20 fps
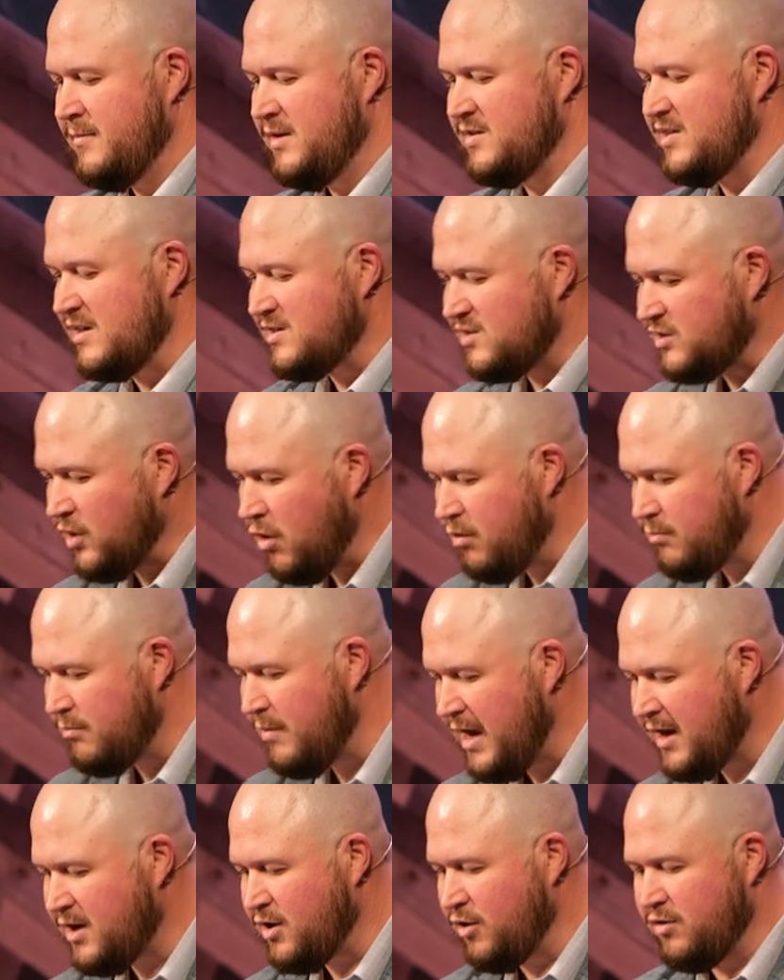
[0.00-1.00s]
says, Don't
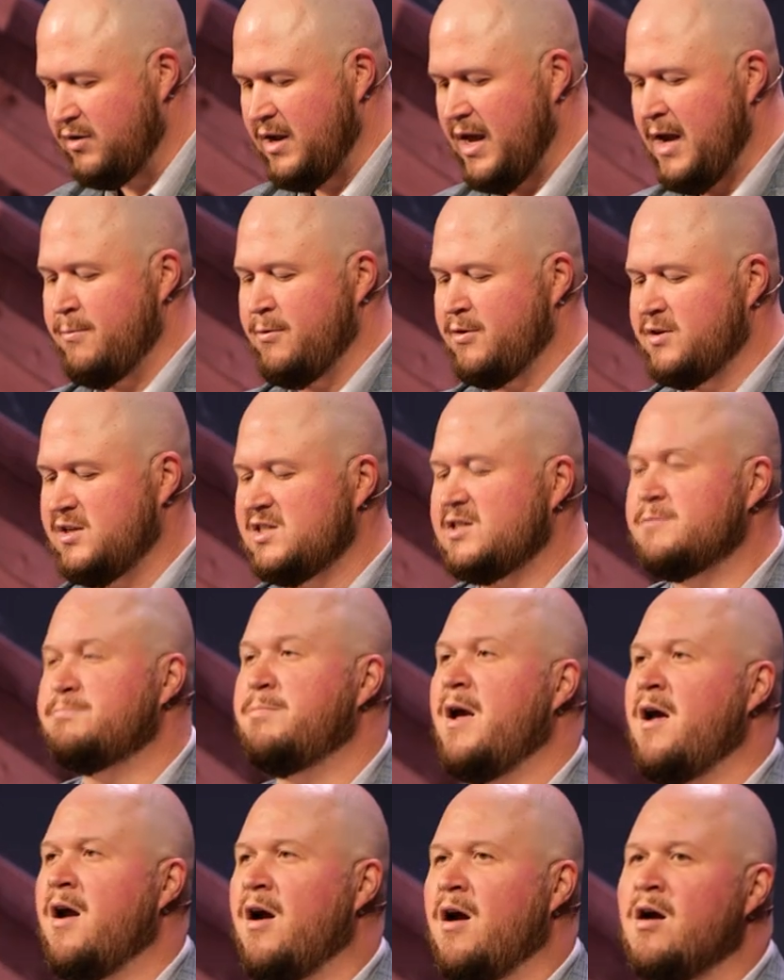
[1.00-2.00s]
make your neighbor
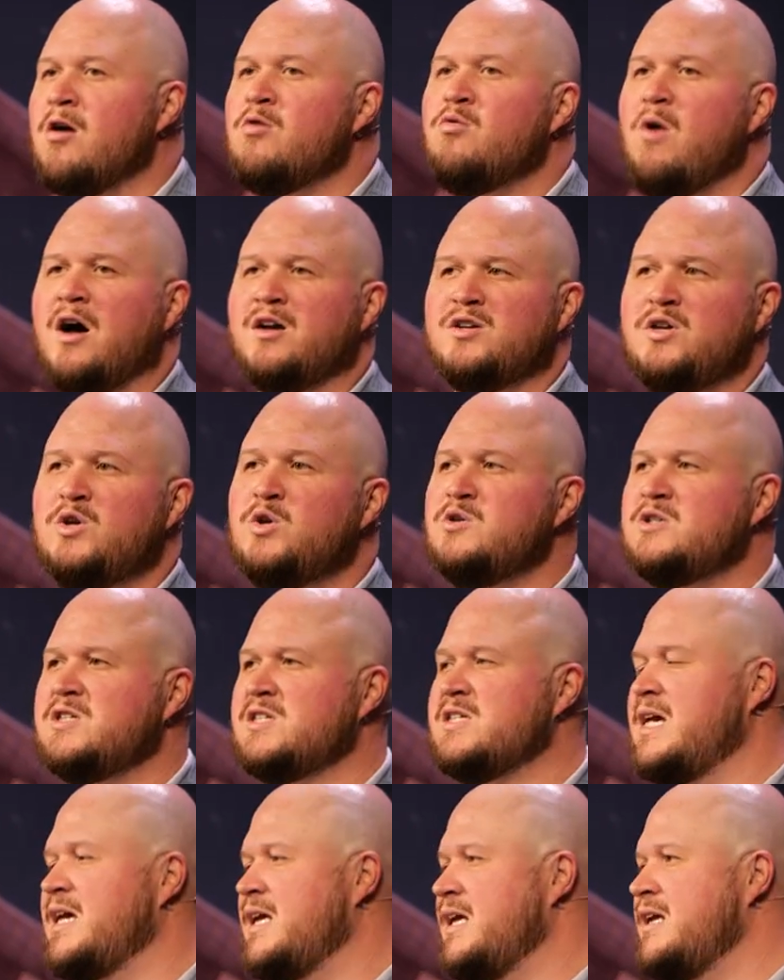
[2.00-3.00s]
despair while you
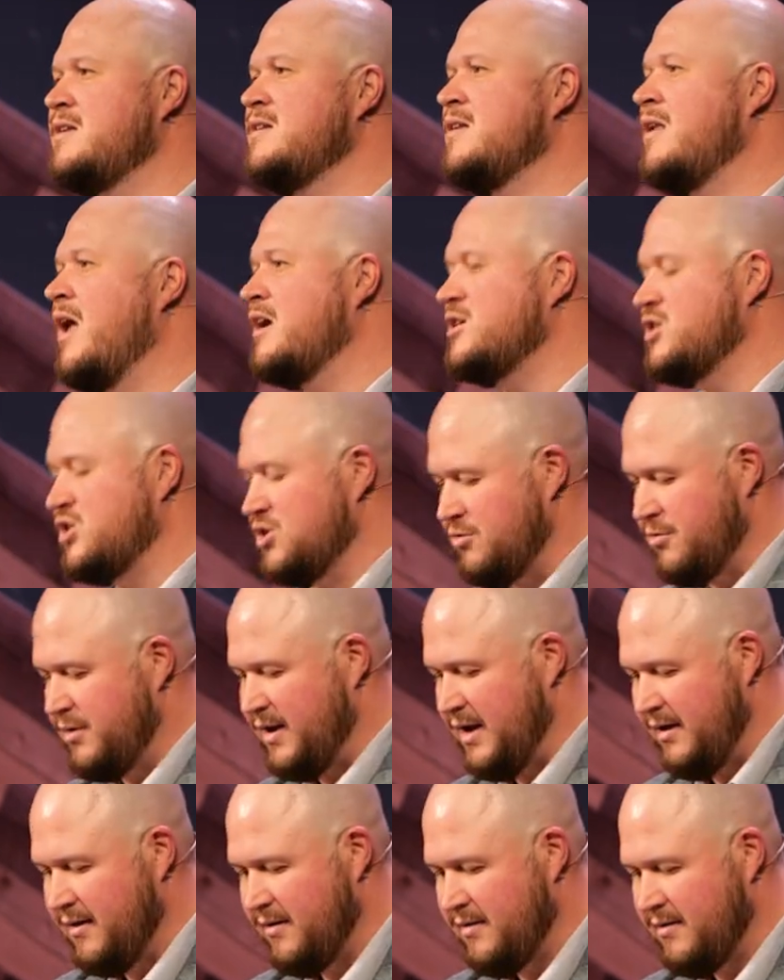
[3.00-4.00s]
sit in
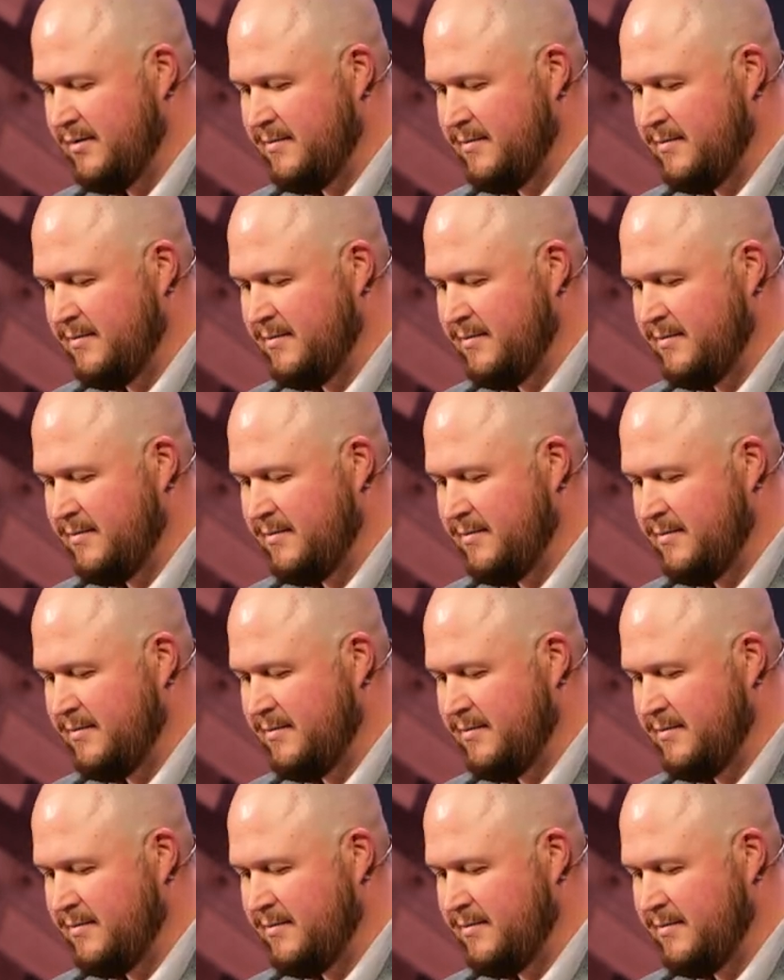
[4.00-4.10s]
luxury.